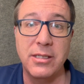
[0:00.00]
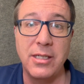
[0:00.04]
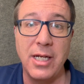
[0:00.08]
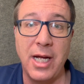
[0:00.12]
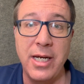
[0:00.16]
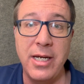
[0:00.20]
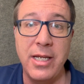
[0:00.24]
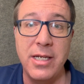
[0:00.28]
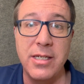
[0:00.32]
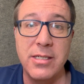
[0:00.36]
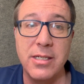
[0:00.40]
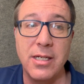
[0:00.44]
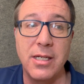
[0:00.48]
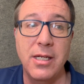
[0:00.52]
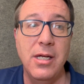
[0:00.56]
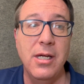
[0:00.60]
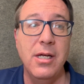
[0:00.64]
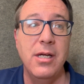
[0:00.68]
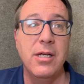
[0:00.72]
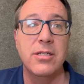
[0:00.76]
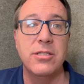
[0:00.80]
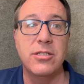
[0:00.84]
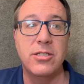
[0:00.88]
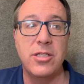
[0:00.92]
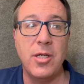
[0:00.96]
I need to,
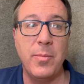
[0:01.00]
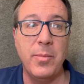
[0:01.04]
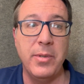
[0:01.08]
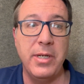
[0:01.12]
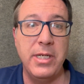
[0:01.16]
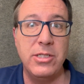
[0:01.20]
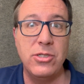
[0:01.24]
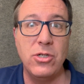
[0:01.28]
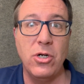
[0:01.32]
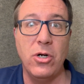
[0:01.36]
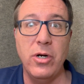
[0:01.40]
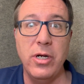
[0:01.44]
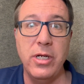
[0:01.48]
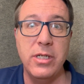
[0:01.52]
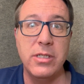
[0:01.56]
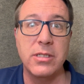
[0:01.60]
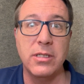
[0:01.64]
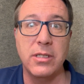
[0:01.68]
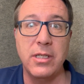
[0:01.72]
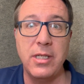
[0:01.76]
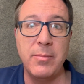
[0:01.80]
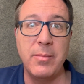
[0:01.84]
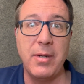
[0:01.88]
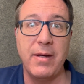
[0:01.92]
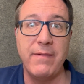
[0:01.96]
someone needs to hurry and
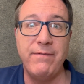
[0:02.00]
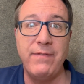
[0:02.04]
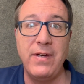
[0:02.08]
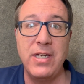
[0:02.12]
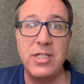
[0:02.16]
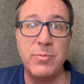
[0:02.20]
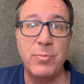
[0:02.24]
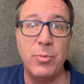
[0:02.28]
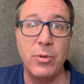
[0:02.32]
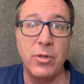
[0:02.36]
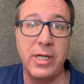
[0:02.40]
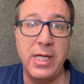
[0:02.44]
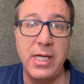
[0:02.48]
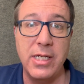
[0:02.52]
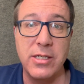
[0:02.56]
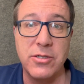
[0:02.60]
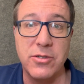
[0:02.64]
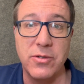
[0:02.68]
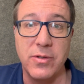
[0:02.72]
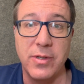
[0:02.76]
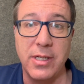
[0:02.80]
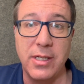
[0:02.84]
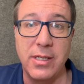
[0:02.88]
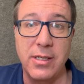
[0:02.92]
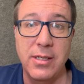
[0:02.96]
delete my Facebook
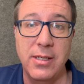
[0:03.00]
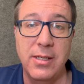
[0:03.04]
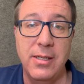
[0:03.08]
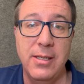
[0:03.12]
history